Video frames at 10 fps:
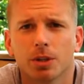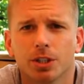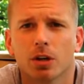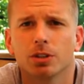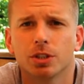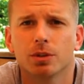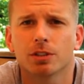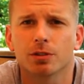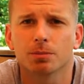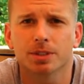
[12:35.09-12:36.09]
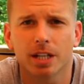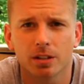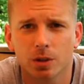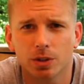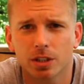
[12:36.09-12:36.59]
we showed you is from
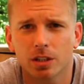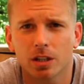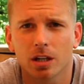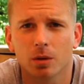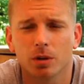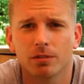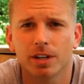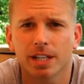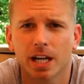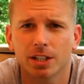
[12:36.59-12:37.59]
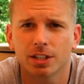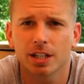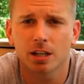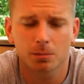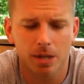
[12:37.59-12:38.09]
St. Lucia. Went on vacation
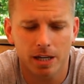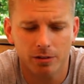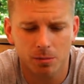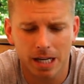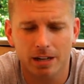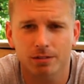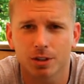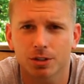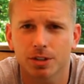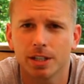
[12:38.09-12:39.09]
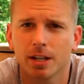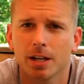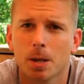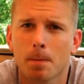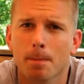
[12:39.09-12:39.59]
there in May for my anniversary.
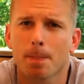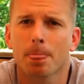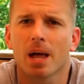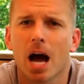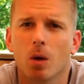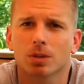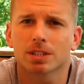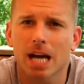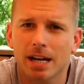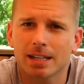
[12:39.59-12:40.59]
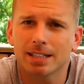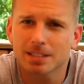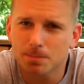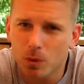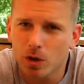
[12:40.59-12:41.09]
I was kind of
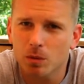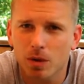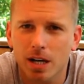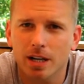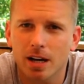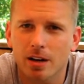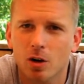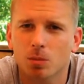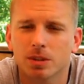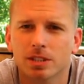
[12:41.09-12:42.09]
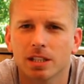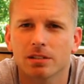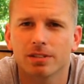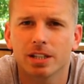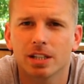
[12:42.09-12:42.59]
disappointed when I got home to see
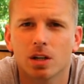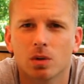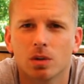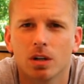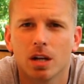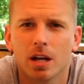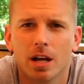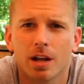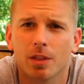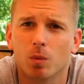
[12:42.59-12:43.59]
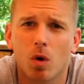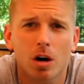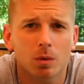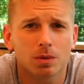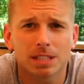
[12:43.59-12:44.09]
the video. The
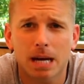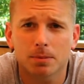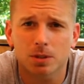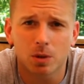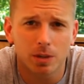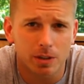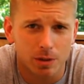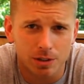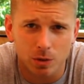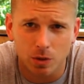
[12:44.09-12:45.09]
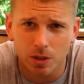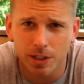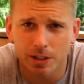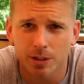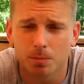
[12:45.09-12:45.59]
water was absolutely crystal
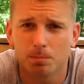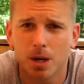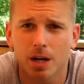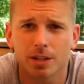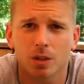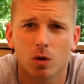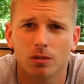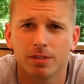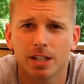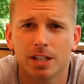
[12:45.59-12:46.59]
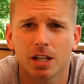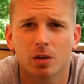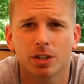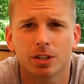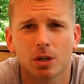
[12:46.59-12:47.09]
clear, but on
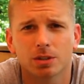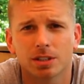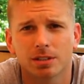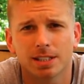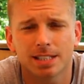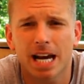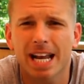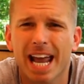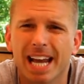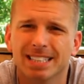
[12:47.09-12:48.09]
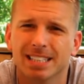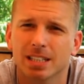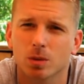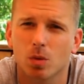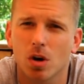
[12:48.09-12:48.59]
video it shows it's kind of hazy
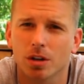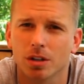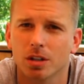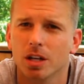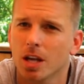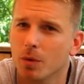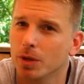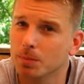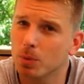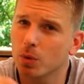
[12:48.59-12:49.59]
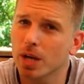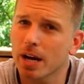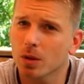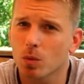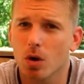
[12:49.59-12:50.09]
in the water. When you pull it
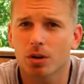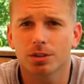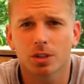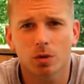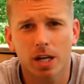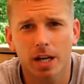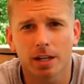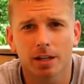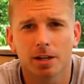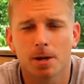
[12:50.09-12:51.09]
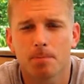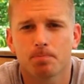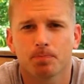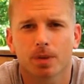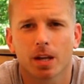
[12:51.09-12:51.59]
out of the water, it's okay.
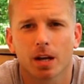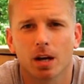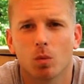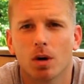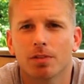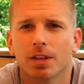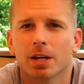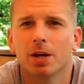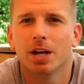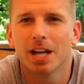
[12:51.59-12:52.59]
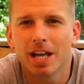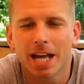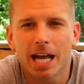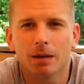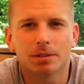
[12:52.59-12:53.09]
One thing,
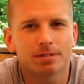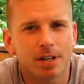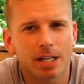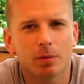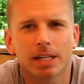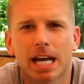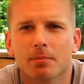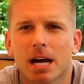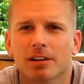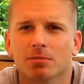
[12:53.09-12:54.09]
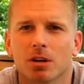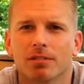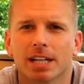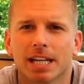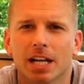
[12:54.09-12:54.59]
it was funny, we came back from our
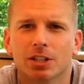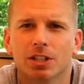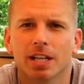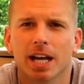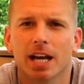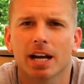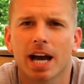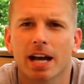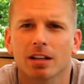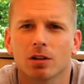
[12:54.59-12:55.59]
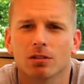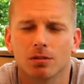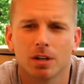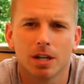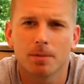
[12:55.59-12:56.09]
vacation and I had a
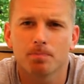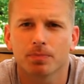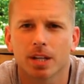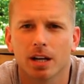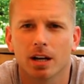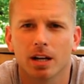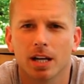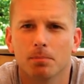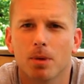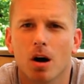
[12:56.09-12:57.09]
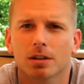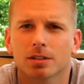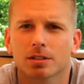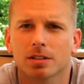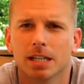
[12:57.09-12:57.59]
little
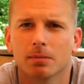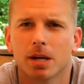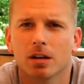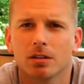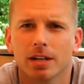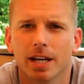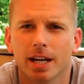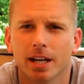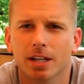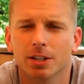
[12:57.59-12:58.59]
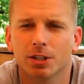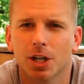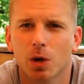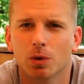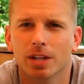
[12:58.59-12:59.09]
inbox email, and it
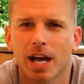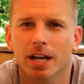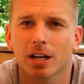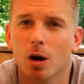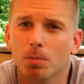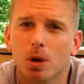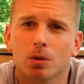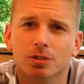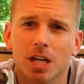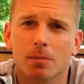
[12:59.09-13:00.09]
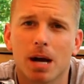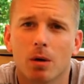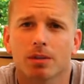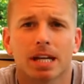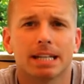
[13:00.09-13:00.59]
showed that GoPro has come
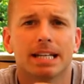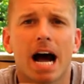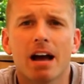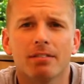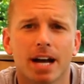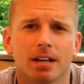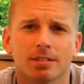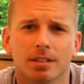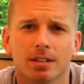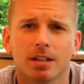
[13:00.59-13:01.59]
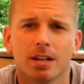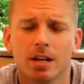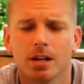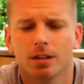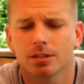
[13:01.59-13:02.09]
out with a dive housing.
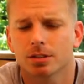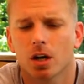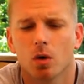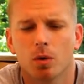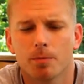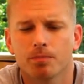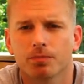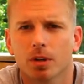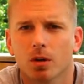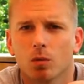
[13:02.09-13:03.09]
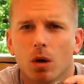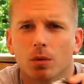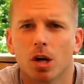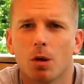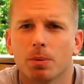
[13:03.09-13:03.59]
So what
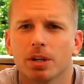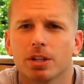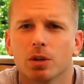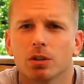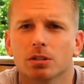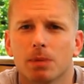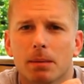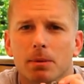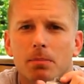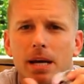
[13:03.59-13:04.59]
we're hoping to do is maybe